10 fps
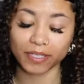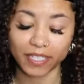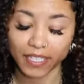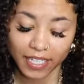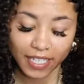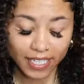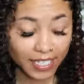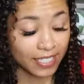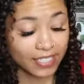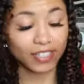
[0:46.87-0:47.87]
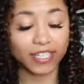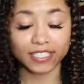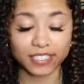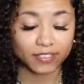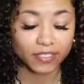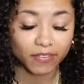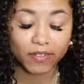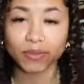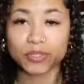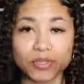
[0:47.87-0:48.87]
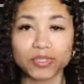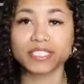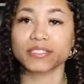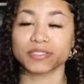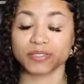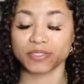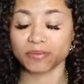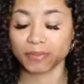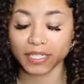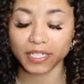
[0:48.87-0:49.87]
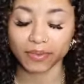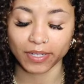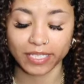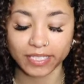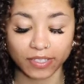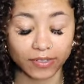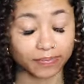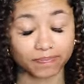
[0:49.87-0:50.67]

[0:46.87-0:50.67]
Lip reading: But it's crazy. You don't never know what you're going to see on Zeus. But anyway, so